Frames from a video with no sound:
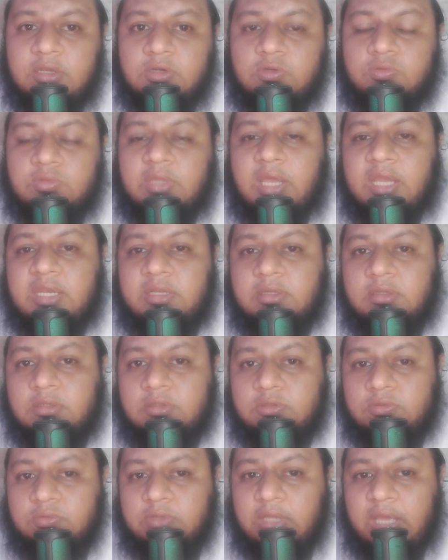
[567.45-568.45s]
to the
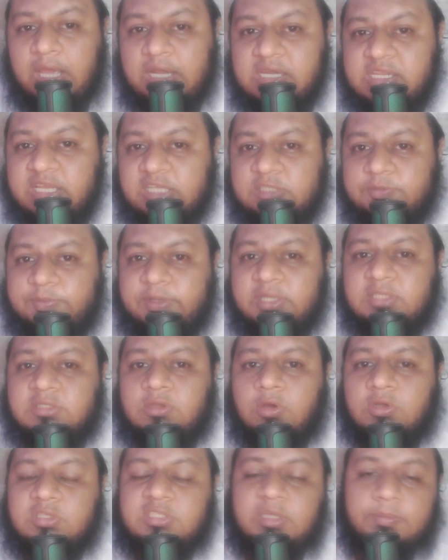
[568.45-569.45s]
AliExpress
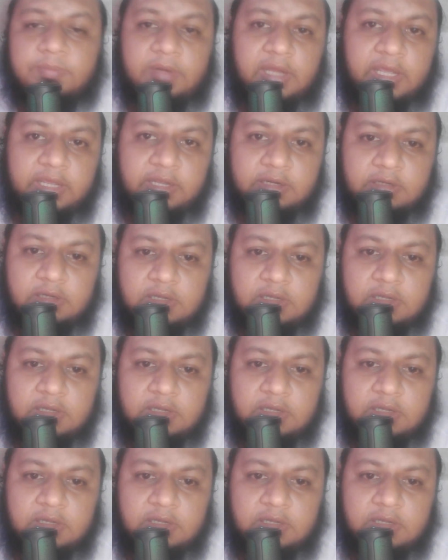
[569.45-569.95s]
or supplier.